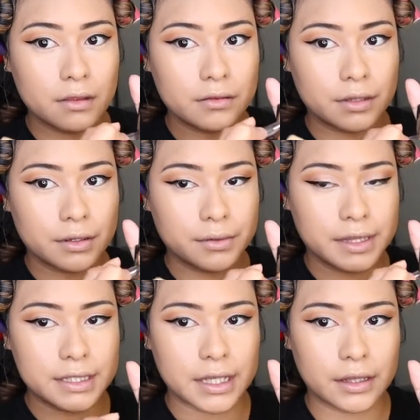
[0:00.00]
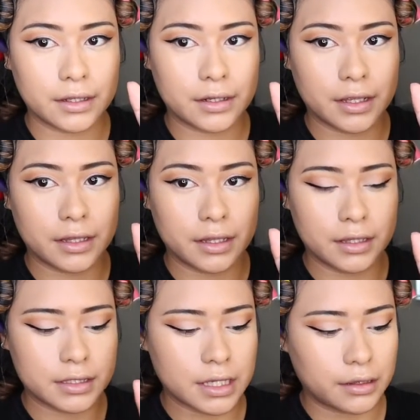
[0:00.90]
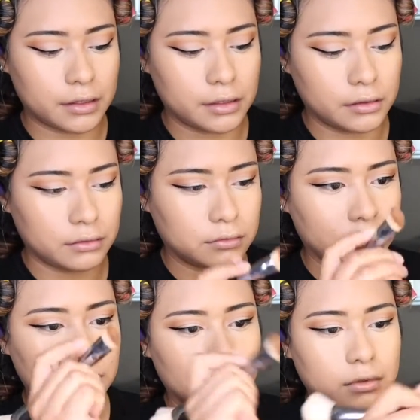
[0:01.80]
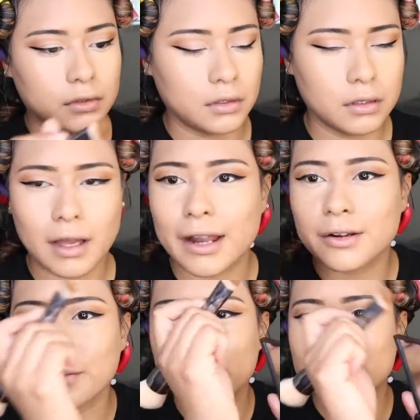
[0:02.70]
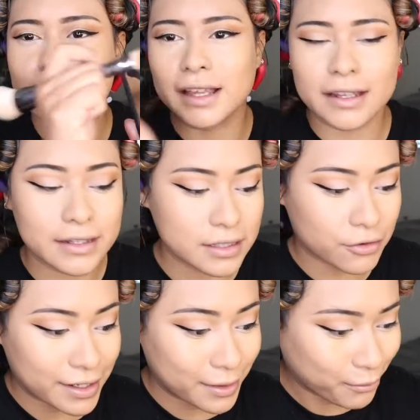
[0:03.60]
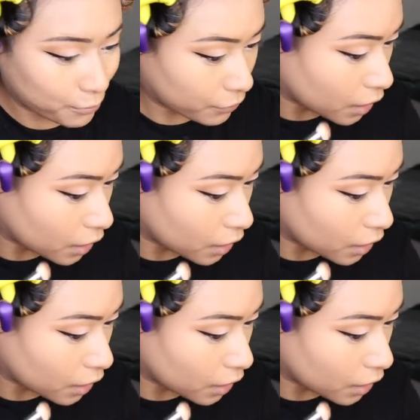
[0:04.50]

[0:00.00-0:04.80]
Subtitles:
So I go with this color and then this color. I don't know why I did that. It's cream.